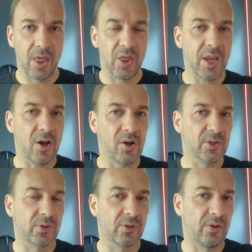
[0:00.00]
they
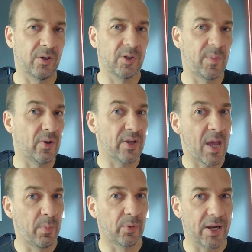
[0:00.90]
also talked about
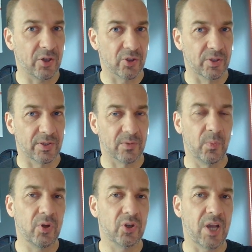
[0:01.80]
aberrations,
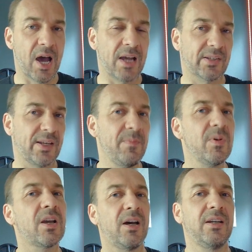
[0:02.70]
which are some
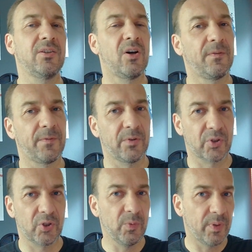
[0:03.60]
kind of
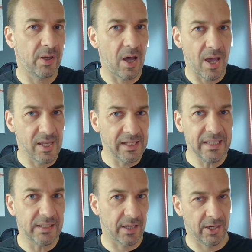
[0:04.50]
super
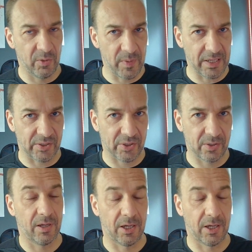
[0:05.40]
elite enemies.